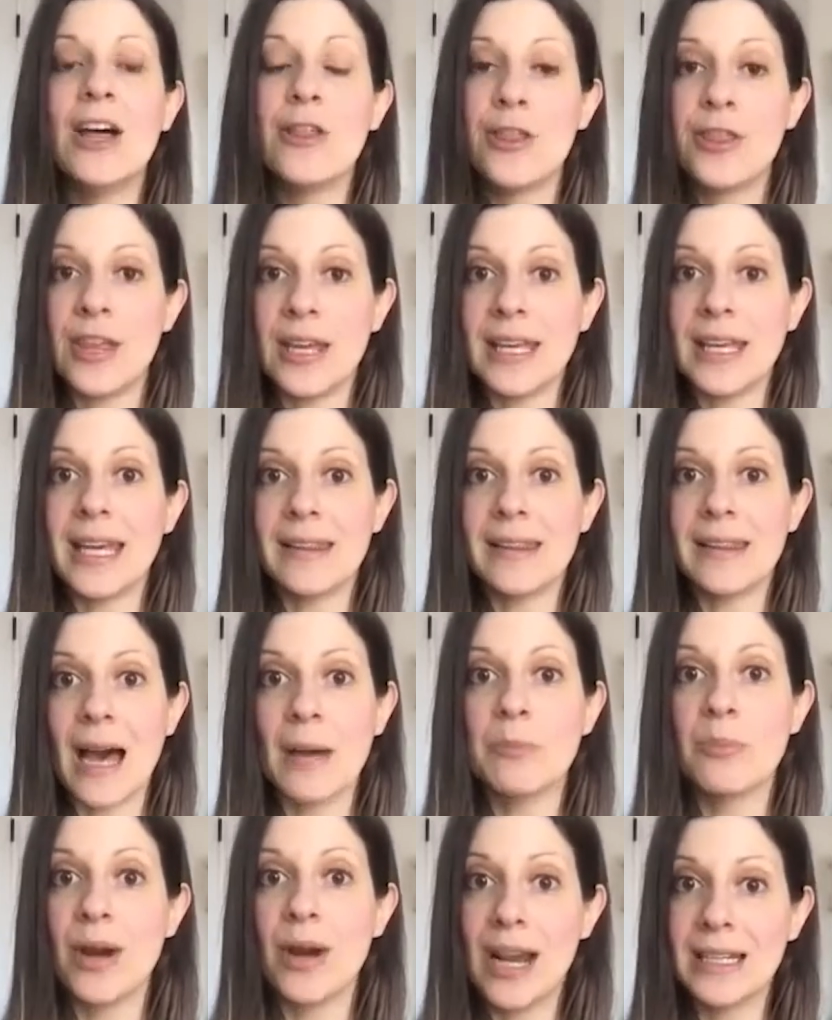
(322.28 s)
thinking
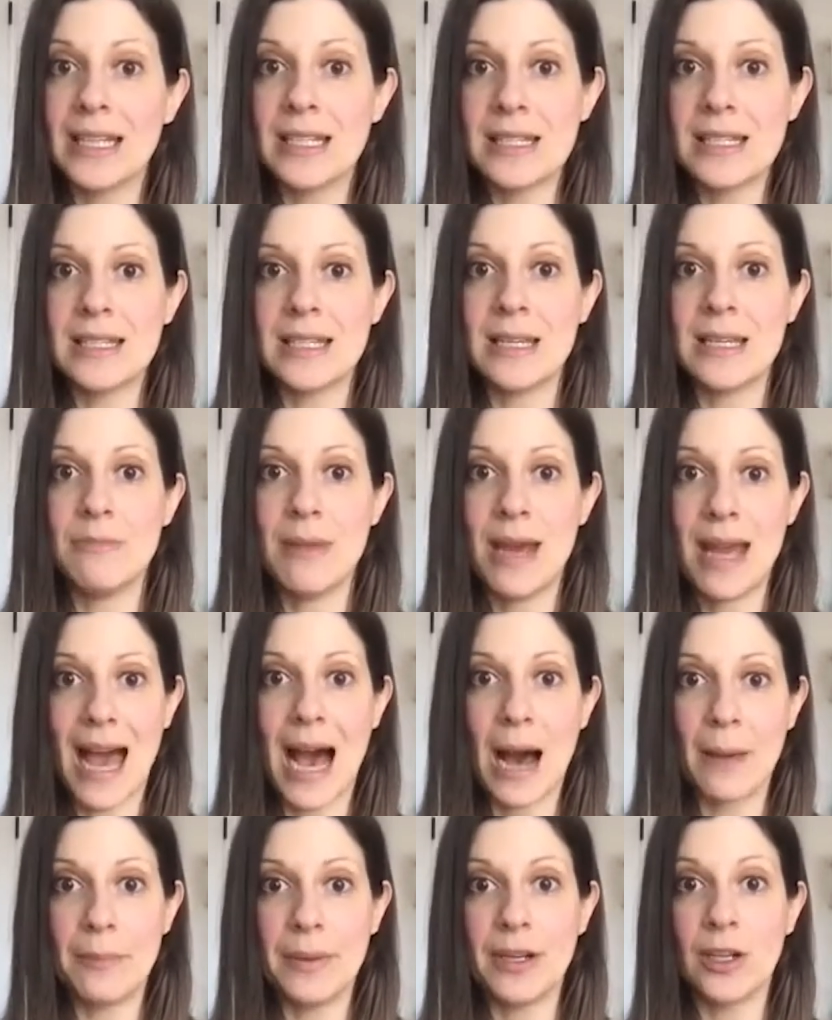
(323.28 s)
that pregnancy may
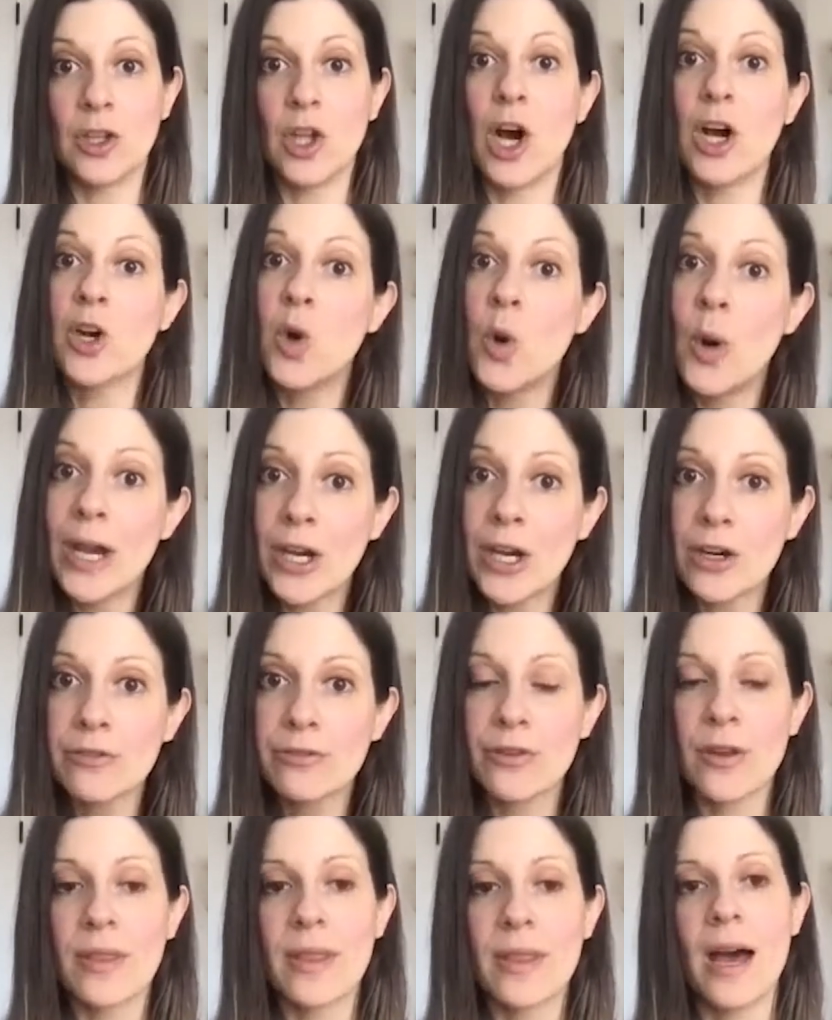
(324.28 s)
happen a lot quicker
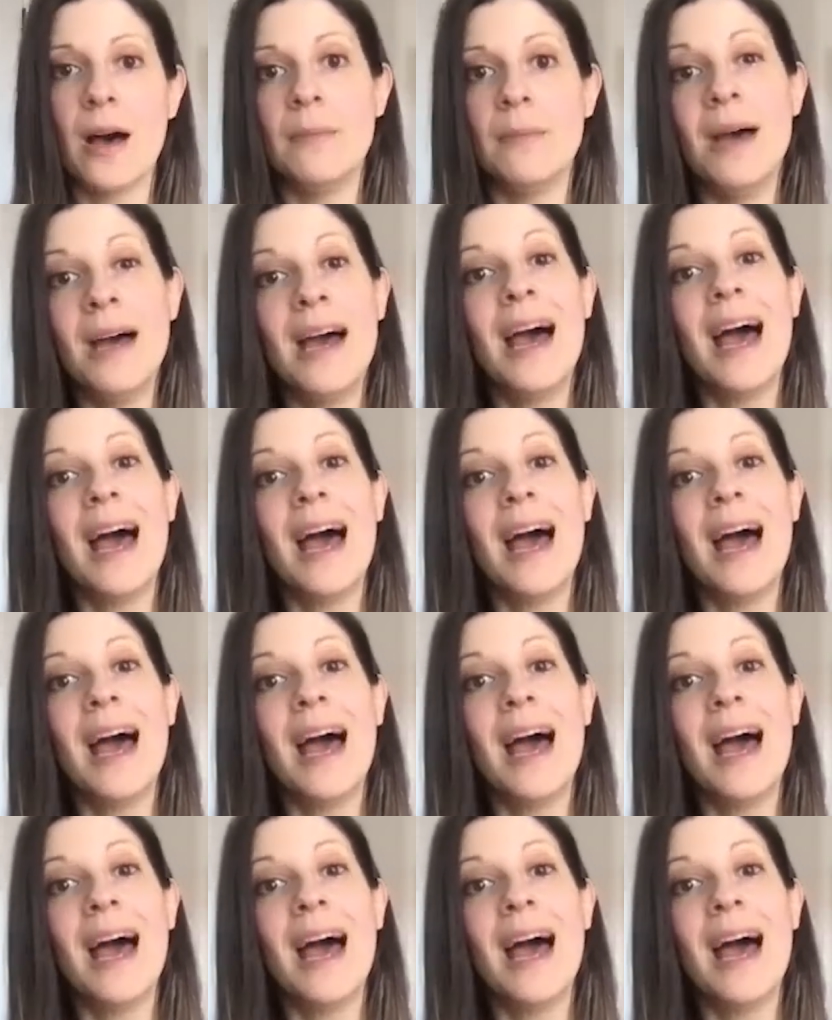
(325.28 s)
for them.